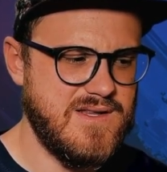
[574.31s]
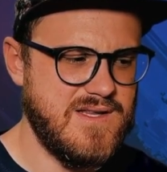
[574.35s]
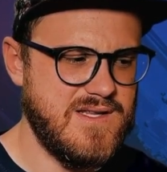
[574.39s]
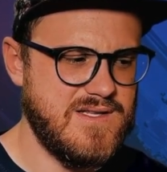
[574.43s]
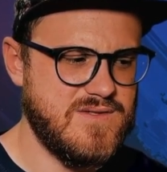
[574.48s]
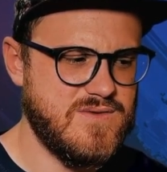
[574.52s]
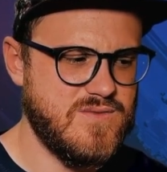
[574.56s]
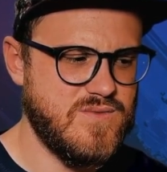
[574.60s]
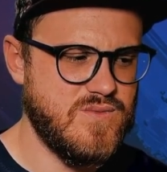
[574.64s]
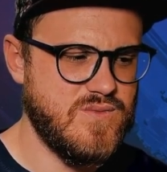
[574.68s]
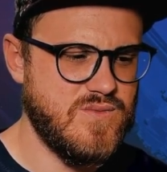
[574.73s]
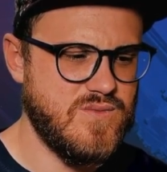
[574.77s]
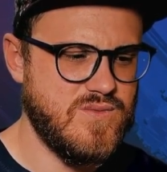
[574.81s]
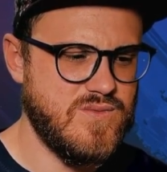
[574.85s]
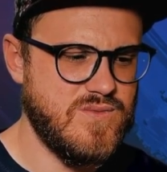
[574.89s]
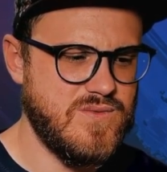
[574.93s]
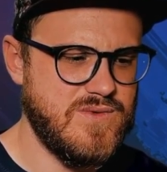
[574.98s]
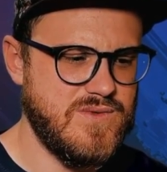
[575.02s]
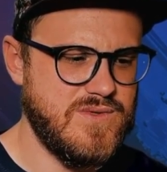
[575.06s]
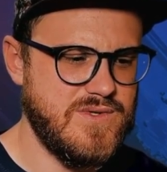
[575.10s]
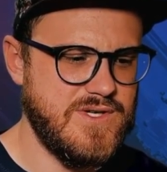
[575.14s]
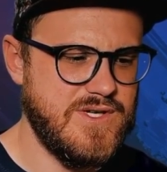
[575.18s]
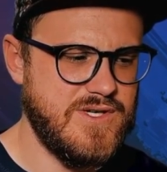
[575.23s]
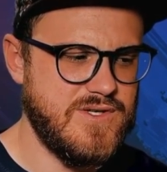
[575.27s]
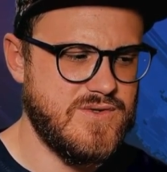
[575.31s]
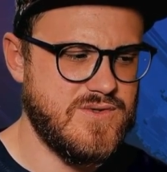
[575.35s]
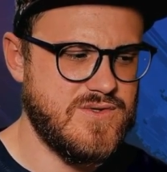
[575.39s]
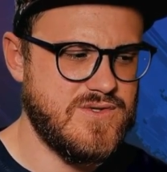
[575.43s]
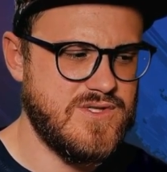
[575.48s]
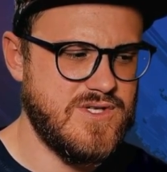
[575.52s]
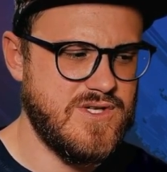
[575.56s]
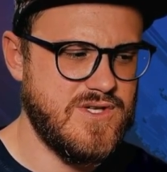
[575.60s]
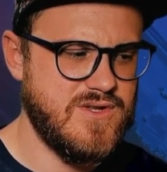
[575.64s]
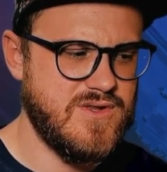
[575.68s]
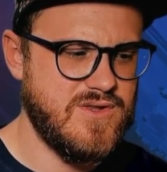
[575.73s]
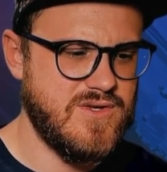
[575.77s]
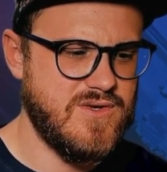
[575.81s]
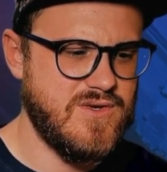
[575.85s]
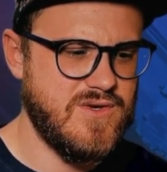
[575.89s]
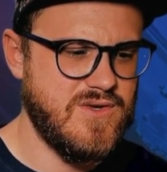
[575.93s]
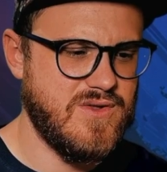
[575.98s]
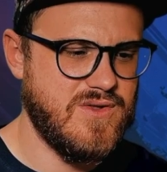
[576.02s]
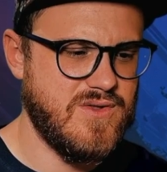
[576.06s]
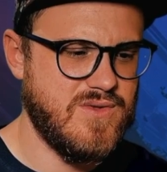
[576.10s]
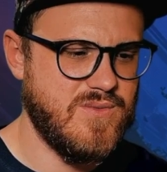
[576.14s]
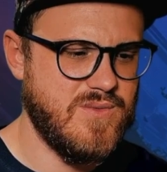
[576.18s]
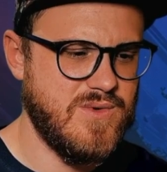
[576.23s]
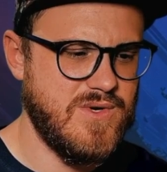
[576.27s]
That's interesting,
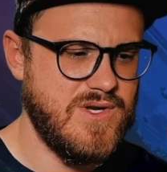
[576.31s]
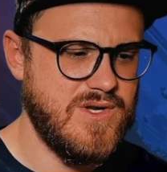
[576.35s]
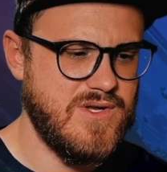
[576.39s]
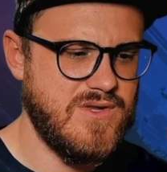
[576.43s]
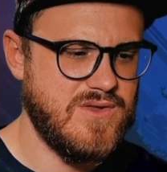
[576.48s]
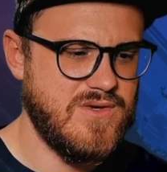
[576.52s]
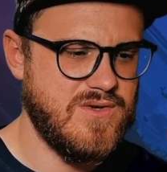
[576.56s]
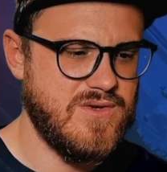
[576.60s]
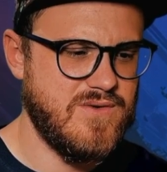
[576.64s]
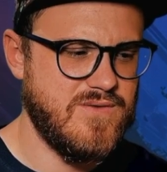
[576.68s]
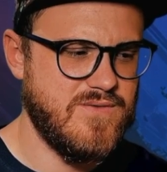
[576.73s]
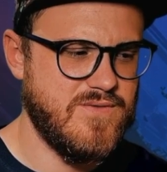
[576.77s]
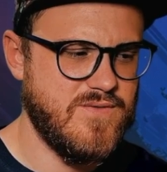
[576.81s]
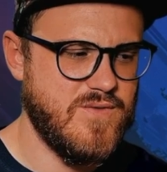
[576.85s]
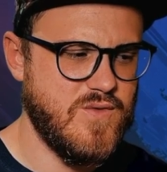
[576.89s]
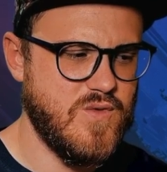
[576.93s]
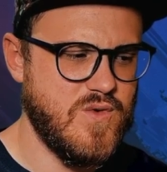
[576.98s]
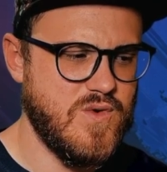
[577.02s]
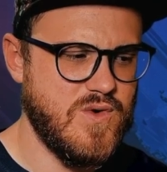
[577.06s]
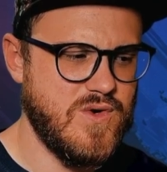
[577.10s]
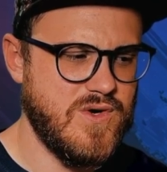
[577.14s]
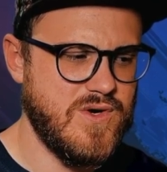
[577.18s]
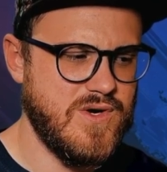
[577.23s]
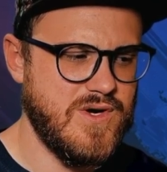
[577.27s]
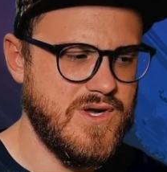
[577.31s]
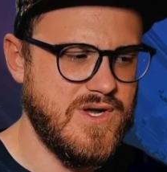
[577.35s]
33, 34.